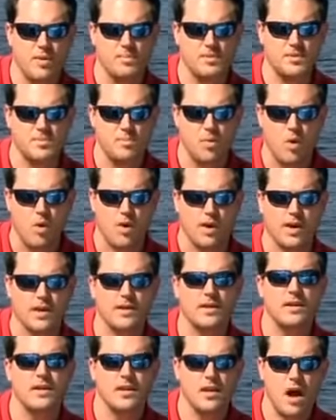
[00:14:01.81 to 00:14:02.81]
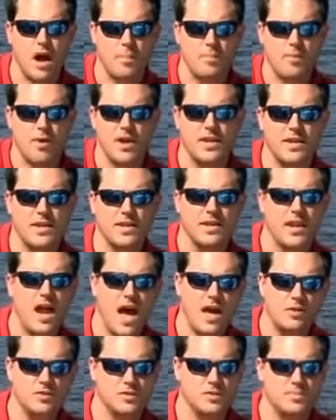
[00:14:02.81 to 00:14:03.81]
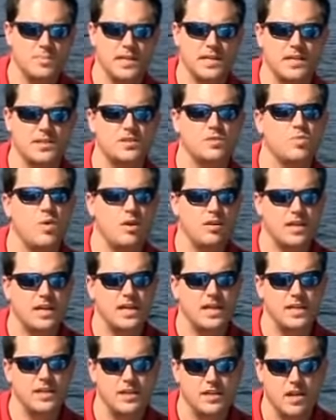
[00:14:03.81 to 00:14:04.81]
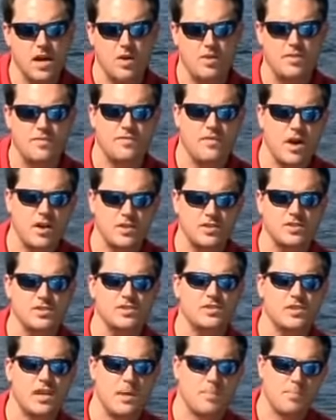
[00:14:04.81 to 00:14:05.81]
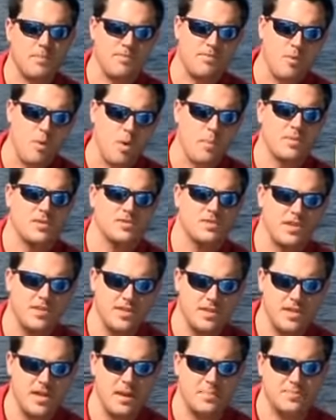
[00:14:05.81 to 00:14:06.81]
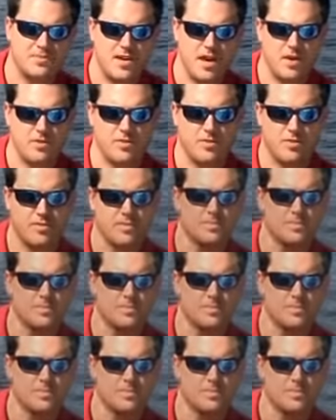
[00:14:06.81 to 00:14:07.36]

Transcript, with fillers: its mooring and operate it at idle speeds while getting to know the functions and performance of the depth sounder.